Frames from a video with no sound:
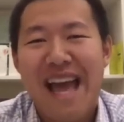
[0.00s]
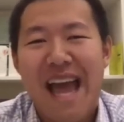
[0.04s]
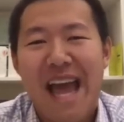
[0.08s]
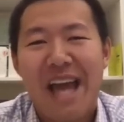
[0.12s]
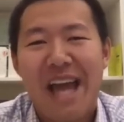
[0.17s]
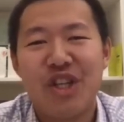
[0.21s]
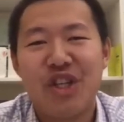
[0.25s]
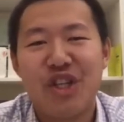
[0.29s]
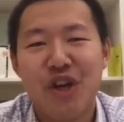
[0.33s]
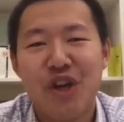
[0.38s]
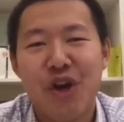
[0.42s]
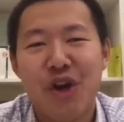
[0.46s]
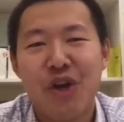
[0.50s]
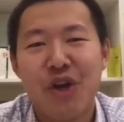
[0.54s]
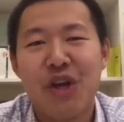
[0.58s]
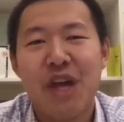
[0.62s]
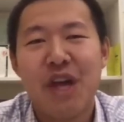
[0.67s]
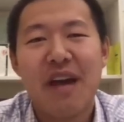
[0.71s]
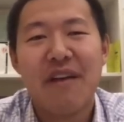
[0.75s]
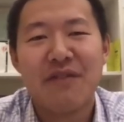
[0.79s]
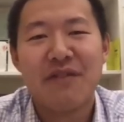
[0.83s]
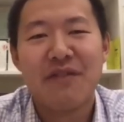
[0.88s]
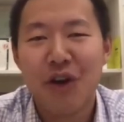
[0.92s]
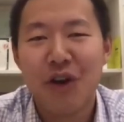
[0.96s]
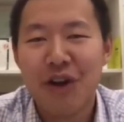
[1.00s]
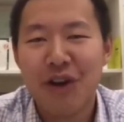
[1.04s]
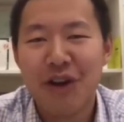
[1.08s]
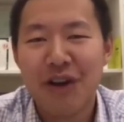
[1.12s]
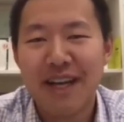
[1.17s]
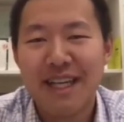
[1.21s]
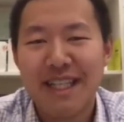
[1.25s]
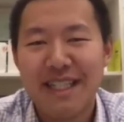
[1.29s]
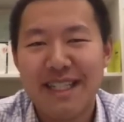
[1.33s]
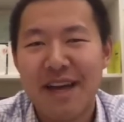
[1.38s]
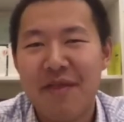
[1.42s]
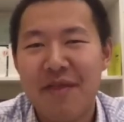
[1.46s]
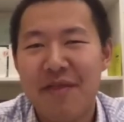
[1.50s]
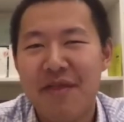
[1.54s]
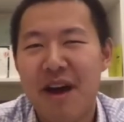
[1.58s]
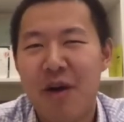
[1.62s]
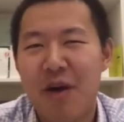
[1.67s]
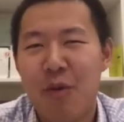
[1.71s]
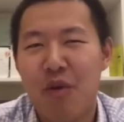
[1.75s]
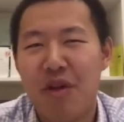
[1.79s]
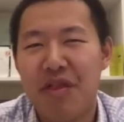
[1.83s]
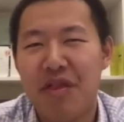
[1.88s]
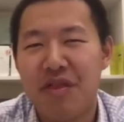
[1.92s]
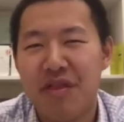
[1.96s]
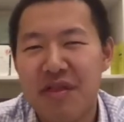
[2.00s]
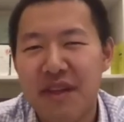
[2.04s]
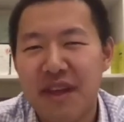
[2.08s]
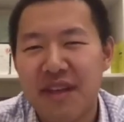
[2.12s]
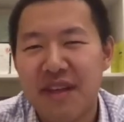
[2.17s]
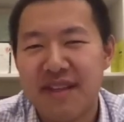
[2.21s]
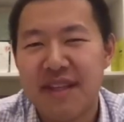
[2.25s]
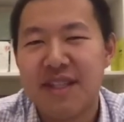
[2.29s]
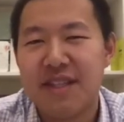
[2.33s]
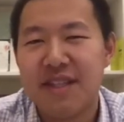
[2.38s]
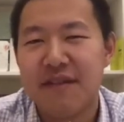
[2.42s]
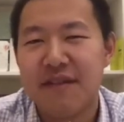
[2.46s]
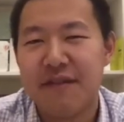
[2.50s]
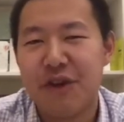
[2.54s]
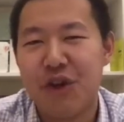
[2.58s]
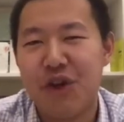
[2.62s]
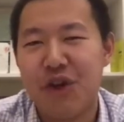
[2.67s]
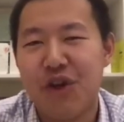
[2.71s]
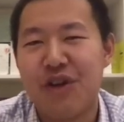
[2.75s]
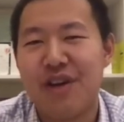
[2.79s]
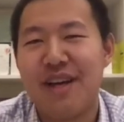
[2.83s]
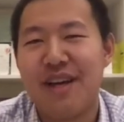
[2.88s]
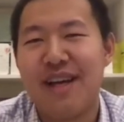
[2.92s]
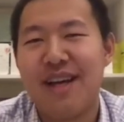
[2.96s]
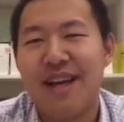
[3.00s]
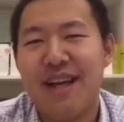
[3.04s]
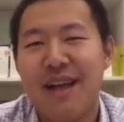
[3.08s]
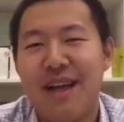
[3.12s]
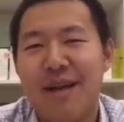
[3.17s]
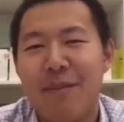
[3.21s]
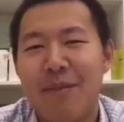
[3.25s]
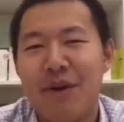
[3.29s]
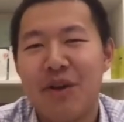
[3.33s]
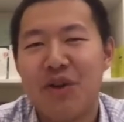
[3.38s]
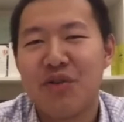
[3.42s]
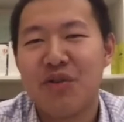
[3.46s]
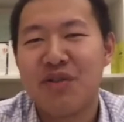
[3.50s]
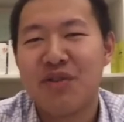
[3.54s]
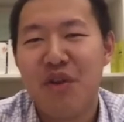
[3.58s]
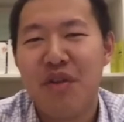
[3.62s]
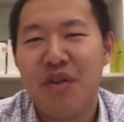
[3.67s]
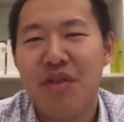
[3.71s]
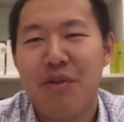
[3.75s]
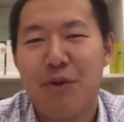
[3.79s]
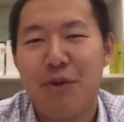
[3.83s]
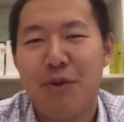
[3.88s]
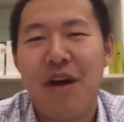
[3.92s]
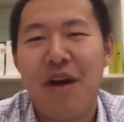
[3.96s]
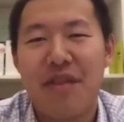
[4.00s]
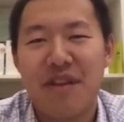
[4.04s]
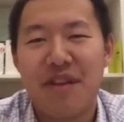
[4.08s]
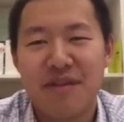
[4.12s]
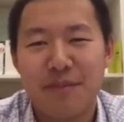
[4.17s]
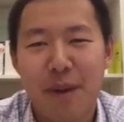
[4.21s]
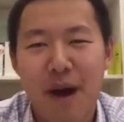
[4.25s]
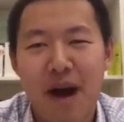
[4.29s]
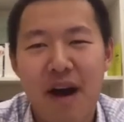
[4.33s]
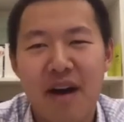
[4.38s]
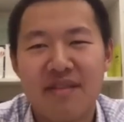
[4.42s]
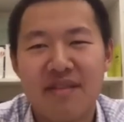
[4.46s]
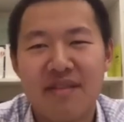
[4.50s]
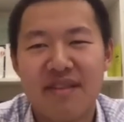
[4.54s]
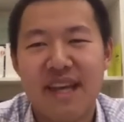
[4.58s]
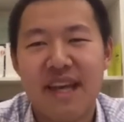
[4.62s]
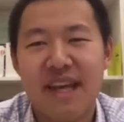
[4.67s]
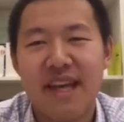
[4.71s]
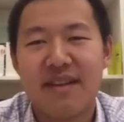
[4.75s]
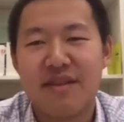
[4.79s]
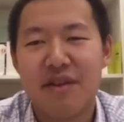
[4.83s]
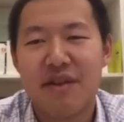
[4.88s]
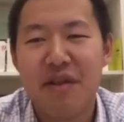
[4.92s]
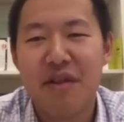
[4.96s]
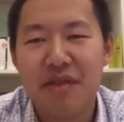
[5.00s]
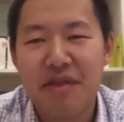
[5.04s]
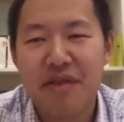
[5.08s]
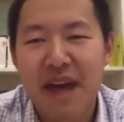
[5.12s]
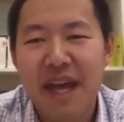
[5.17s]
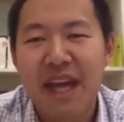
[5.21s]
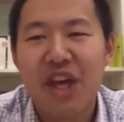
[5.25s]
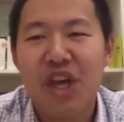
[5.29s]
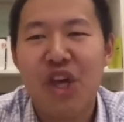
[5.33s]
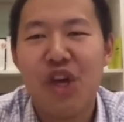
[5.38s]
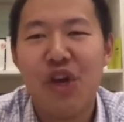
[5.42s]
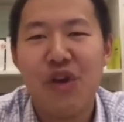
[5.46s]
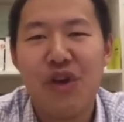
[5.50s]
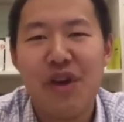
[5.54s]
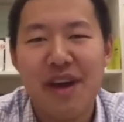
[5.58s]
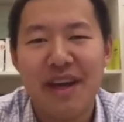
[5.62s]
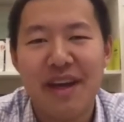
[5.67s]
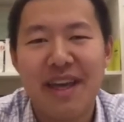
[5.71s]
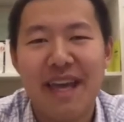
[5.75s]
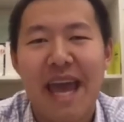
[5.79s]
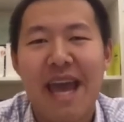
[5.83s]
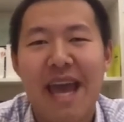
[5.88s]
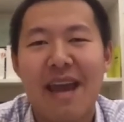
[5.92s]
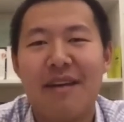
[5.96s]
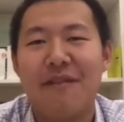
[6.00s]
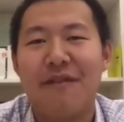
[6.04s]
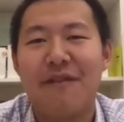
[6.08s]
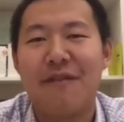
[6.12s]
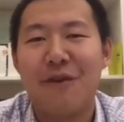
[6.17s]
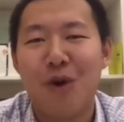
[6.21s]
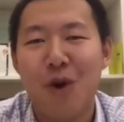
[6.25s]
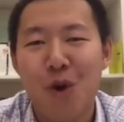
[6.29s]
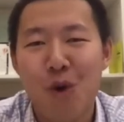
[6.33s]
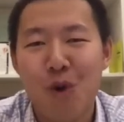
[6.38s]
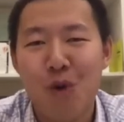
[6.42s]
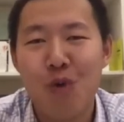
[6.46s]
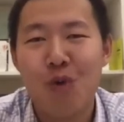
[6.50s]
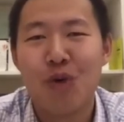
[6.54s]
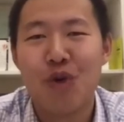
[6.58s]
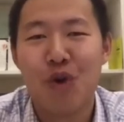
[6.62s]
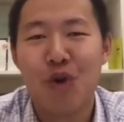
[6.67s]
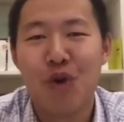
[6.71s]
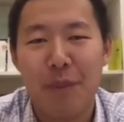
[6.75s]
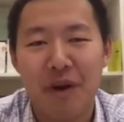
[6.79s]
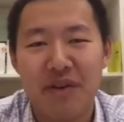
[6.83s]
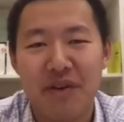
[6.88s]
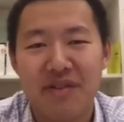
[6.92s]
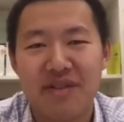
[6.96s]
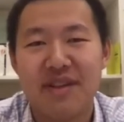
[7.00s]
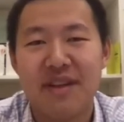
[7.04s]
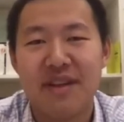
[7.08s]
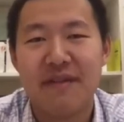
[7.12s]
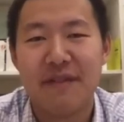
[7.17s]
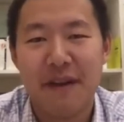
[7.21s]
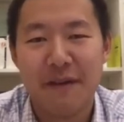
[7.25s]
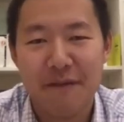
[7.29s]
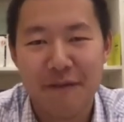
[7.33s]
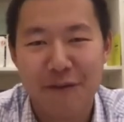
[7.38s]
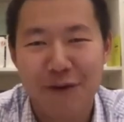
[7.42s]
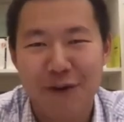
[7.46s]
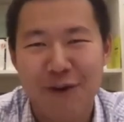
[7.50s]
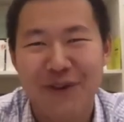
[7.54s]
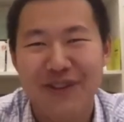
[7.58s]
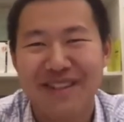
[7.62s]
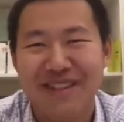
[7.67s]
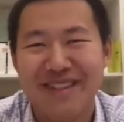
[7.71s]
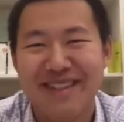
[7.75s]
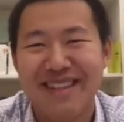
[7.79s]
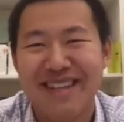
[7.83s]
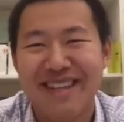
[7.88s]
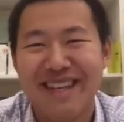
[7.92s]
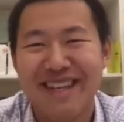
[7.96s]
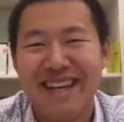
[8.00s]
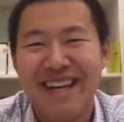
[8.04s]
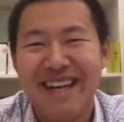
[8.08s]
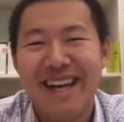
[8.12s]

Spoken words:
And Joe, you have not only done that with this interview, but also throughout this past year. So thank you again for all your positive influence.